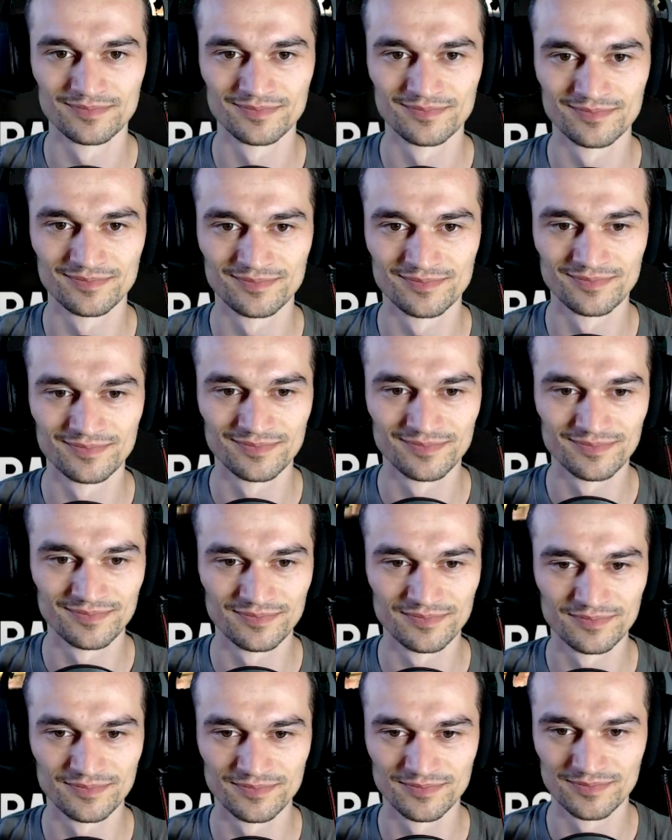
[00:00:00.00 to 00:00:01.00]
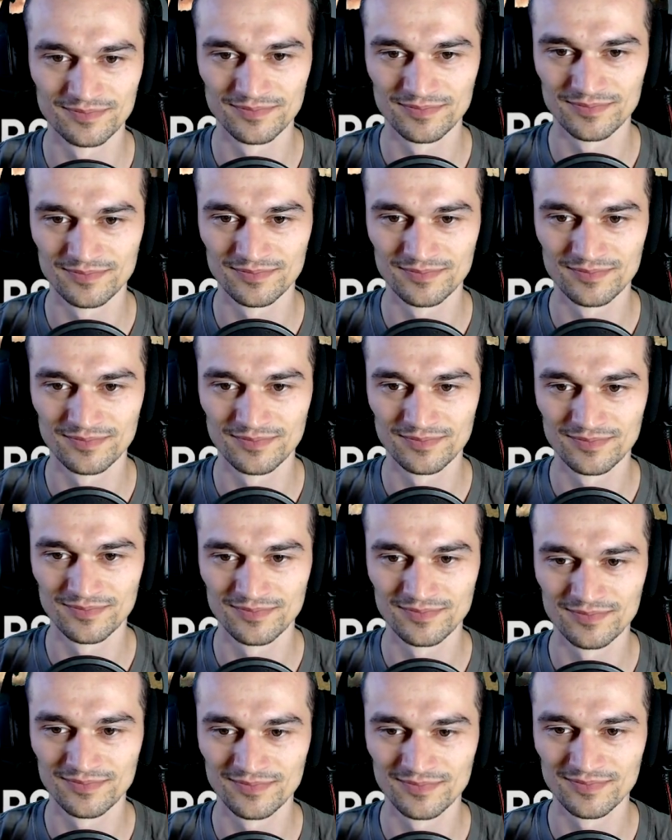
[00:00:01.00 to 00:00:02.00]
are many crappy
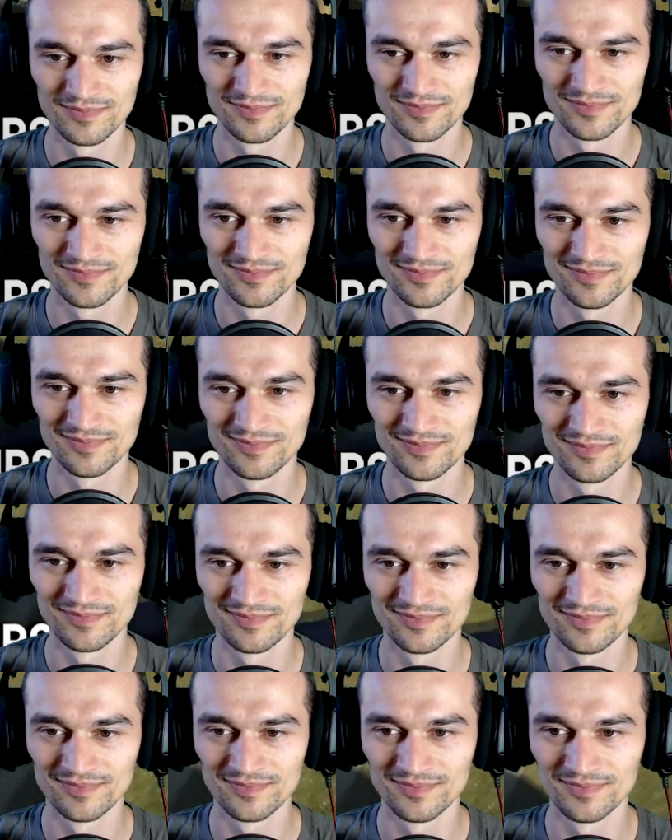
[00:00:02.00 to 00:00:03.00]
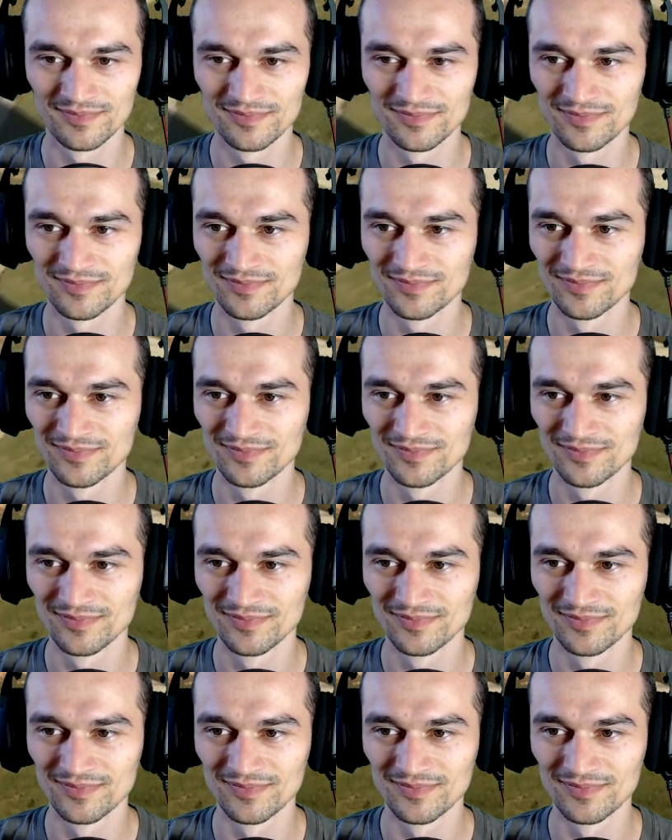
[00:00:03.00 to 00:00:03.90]
neighborhoods in Europe, and in some